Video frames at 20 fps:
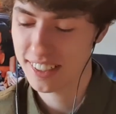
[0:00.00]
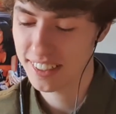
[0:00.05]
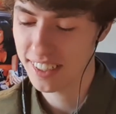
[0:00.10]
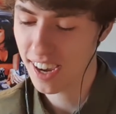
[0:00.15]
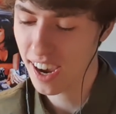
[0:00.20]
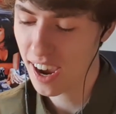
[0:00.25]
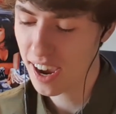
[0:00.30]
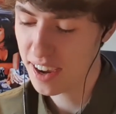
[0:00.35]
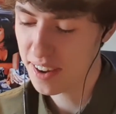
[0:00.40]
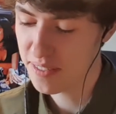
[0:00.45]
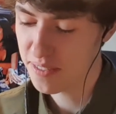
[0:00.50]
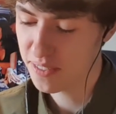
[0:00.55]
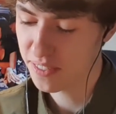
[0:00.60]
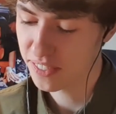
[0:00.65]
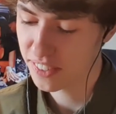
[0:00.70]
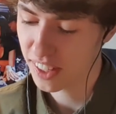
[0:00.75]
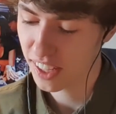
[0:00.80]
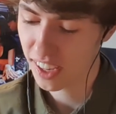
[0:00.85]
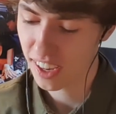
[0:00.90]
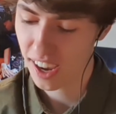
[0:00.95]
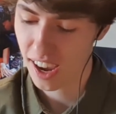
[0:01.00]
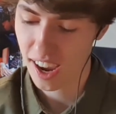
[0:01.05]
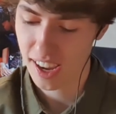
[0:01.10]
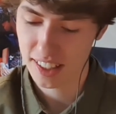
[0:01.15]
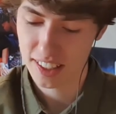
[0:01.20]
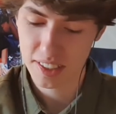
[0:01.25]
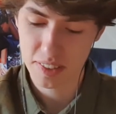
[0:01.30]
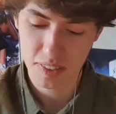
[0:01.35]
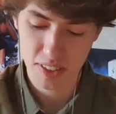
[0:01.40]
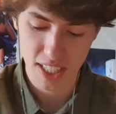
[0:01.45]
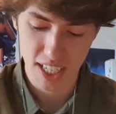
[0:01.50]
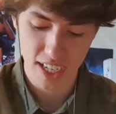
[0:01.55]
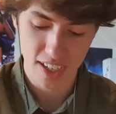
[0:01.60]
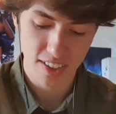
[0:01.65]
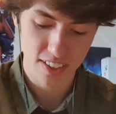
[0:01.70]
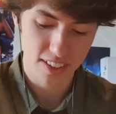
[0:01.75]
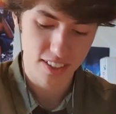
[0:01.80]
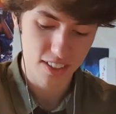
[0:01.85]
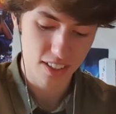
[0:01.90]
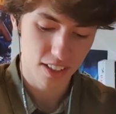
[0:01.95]
Yeah, I lived there
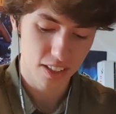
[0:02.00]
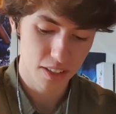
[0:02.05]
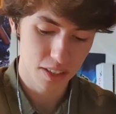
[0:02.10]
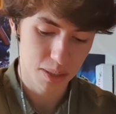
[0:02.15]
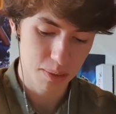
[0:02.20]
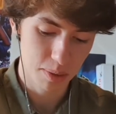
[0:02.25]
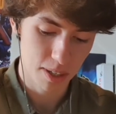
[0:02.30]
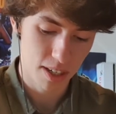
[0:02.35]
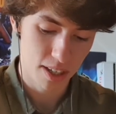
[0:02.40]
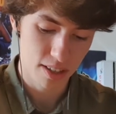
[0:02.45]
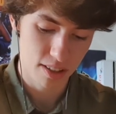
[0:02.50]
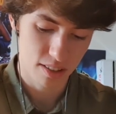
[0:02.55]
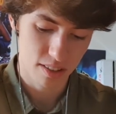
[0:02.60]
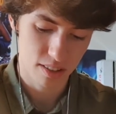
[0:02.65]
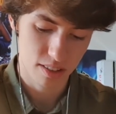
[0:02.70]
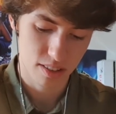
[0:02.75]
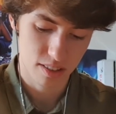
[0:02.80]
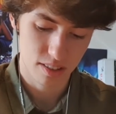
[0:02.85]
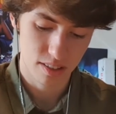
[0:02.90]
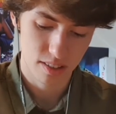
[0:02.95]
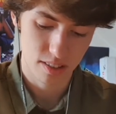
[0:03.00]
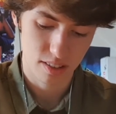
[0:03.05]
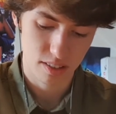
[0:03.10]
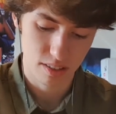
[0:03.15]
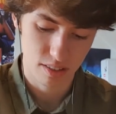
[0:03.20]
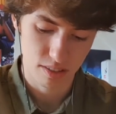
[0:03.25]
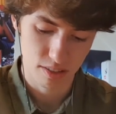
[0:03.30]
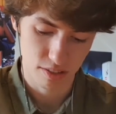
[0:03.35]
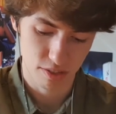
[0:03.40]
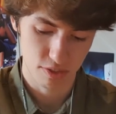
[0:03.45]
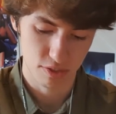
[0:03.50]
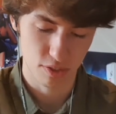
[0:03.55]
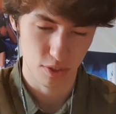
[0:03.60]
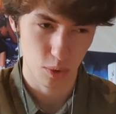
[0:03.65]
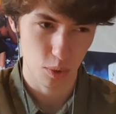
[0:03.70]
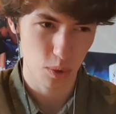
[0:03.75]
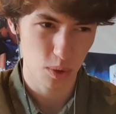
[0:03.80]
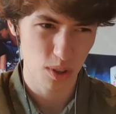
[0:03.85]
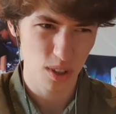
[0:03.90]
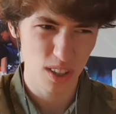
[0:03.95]
until I was about
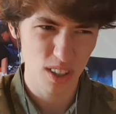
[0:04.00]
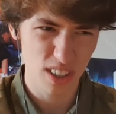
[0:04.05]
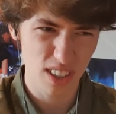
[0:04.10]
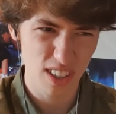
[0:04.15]
4.